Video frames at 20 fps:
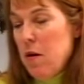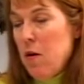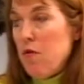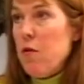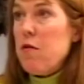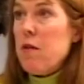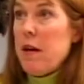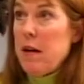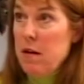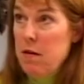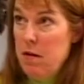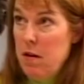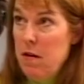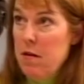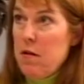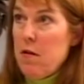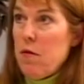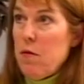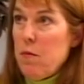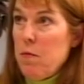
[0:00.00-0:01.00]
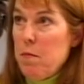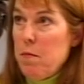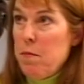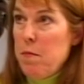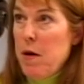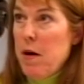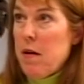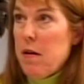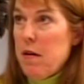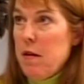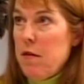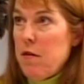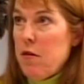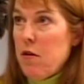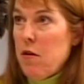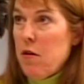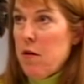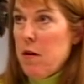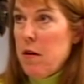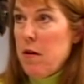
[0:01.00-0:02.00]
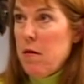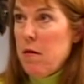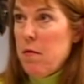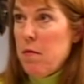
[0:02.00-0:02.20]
whose land is also part of this current